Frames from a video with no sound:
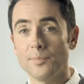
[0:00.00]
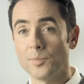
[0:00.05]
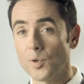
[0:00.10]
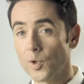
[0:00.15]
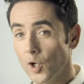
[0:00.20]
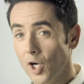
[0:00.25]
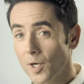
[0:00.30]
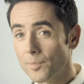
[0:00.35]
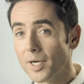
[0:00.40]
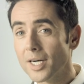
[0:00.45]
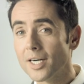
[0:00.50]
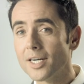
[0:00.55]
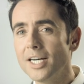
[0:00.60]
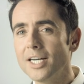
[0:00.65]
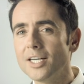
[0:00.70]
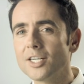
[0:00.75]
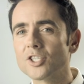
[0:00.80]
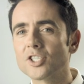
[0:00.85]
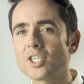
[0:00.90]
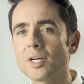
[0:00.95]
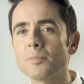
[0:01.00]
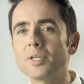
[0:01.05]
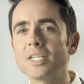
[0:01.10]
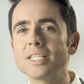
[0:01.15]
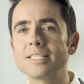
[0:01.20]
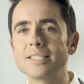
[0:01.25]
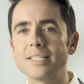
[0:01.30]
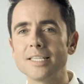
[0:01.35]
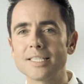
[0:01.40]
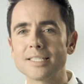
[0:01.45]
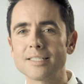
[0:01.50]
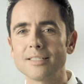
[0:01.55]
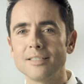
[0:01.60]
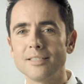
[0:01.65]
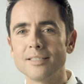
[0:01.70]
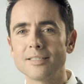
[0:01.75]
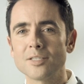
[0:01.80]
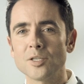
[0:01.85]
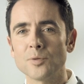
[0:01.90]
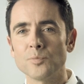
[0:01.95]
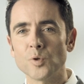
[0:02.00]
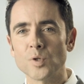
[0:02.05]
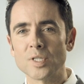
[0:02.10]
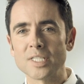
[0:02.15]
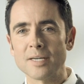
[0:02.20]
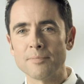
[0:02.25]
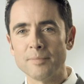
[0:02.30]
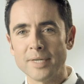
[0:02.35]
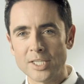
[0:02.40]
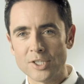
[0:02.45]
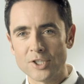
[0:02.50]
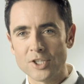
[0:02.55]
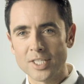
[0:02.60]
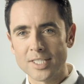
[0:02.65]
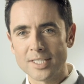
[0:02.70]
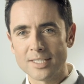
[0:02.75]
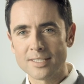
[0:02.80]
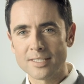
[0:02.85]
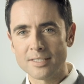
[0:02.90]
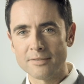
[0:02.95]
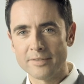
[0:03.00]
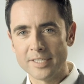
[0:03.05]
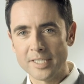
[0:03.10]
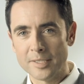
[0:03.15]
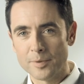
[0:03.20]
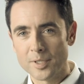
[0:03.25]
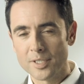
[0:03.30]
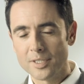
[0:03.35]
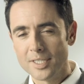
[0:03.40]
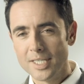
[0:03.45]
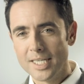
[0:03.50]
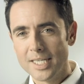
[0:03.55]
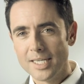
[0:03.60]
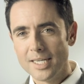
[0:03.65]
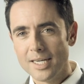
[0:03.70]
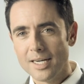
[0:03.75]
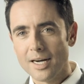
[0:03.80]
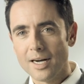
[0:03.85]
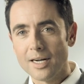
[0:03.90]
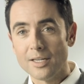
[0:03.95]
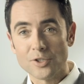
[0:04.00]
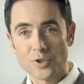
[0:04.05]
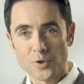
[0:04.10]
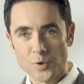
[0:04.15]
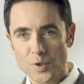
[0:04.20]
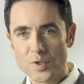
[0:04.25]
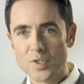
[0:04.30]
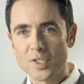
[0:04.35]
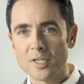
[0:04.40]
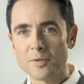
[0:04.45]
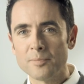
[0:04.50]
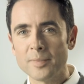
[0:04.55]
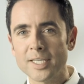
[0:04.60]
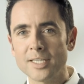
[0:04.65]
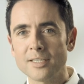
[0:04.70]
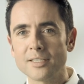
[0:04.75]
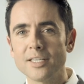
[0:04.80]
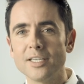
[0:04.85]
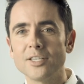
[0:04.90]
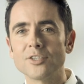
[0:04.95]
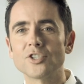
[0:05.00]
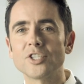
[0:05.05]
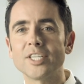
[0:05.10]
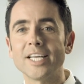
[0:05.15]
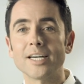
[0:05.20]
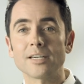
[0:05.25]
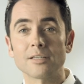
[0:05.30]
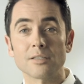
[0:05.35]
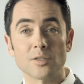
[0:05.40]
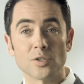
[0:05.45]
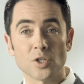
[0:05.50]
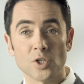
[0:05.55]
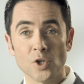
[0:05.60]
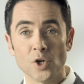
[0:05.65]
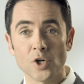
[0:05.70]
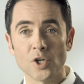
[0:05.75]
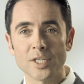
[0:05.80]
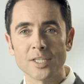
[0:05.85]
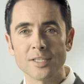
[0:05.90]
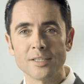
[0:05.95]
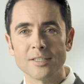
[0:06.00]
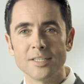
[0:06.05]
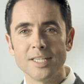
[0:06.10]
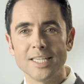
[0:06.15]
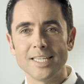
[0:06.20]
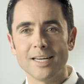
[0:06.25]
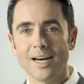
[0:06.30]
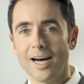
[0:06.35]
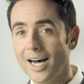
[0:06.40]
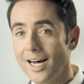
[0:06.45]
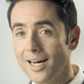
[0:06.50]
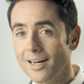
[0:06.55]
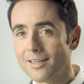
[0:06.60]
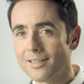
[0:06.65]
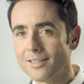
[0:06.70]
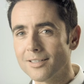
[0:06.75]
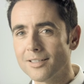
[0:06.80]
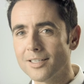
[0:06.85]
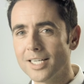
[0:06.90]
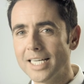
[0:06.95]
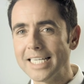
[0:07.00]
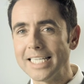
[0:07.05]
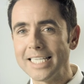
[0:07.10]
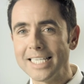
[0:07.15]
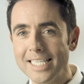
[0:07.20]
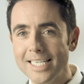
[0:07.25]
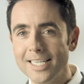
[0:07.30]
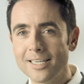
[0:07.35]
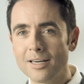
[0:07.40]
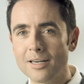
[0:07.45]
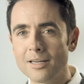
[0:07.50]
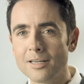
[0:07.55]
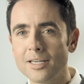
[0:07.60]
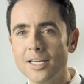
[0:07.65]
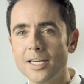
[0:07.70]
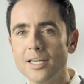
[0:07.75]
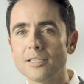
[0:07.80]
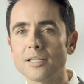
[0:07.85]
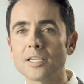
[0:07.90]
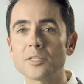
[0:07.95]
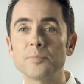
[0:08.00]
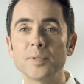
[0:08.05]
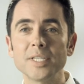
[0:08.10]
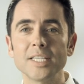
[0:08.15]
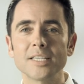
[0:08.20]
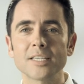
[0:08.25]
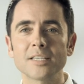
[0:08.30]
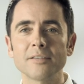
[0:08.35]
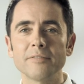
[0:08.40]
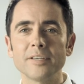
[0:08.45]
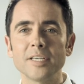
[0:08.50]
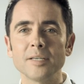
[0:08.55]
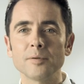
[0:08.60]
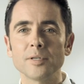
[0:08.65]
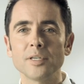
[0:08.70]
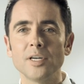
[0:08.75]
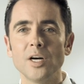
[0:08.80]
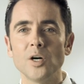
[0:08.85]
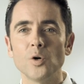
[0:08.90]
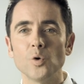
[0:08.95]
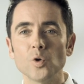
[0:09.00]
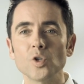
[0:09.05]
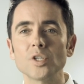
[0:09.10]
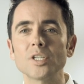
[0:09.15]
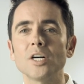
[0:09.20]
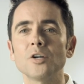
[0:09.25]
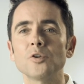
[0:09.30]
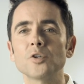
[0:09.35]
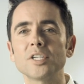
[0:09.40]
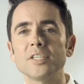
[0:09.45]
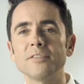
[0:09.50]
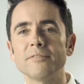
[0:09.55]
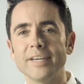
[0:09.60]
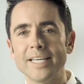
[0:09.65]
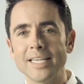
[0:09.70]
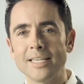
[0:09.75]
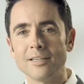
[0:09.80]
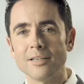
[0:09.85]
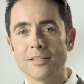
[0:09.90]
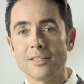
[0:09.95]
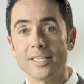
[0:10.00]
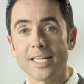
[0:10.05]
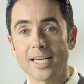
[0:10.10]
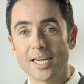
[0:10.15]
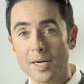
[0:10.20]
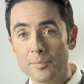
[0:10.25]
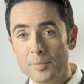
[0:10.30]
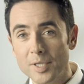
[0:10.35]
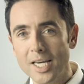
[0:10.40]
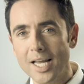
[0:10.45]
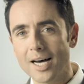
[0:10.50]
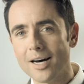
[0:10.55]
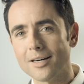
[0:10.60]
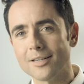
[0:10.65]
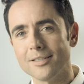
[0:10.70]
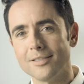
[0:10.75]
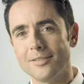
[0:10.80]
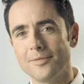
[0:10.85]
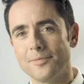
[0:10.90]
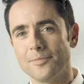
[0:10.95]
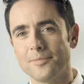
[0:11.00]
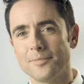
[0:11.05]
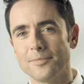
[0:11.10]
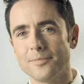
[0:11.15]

In the body, silicon is there to stabilize our human tissue. As a supportive element, it strengthens bones, hair, nails, connective tissues, and also the walls of our capillaries.